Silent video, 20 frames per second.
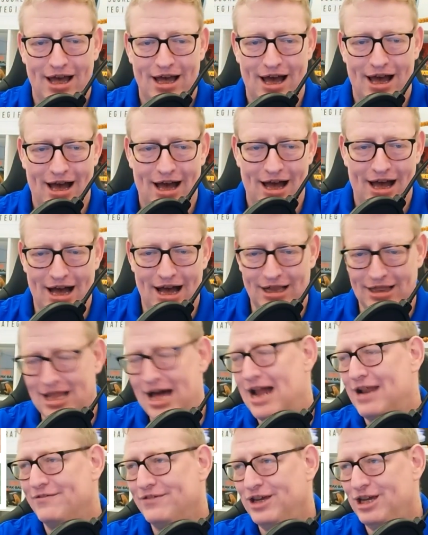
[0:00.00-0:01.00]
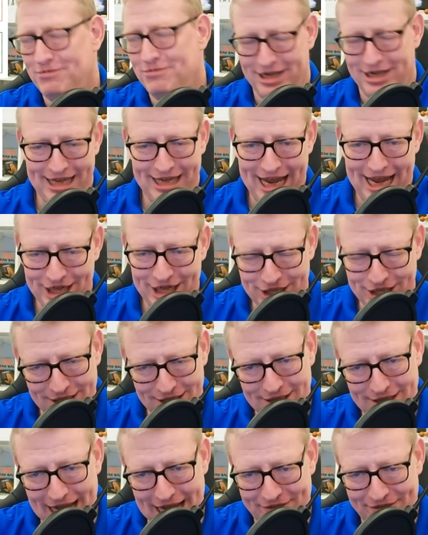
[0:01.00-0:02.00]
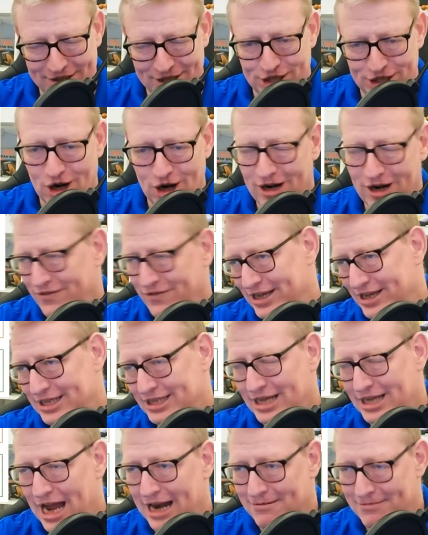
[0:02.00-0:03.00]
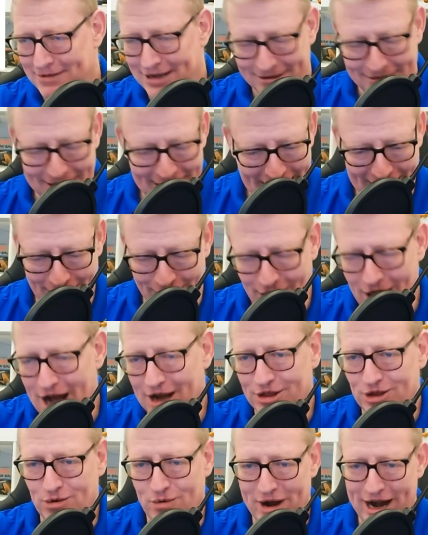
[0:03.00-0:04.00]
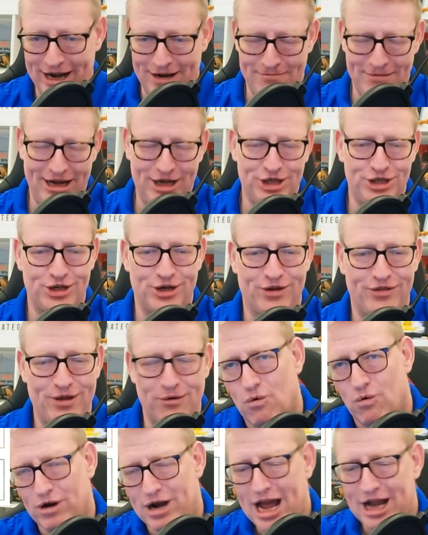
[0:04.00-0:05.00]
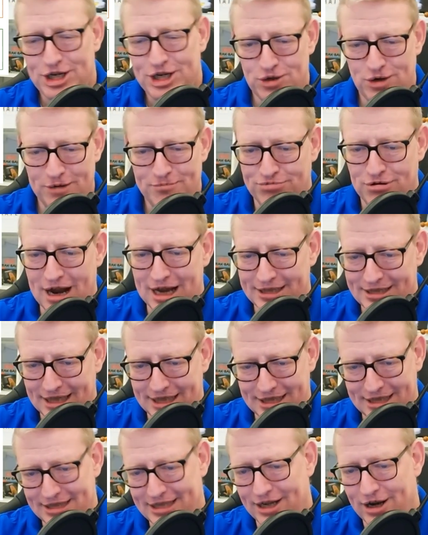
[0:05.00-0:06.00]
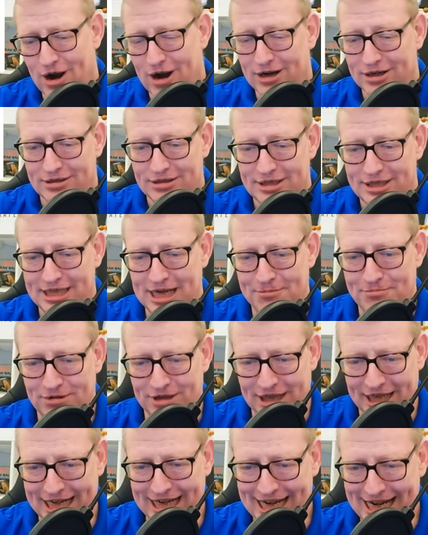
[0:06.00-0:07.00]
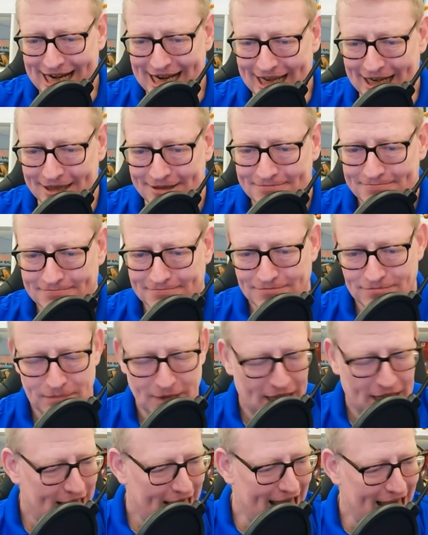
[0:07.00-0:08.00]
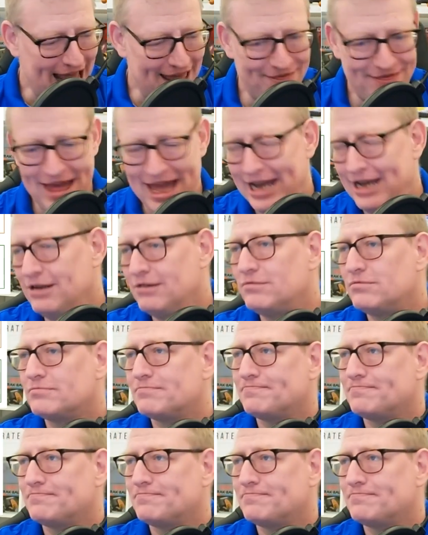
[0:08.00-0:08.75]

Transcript: a lot of communication at the start of the assignment and along the way to make sure that we're not doing processes that aren't separately needed. And then,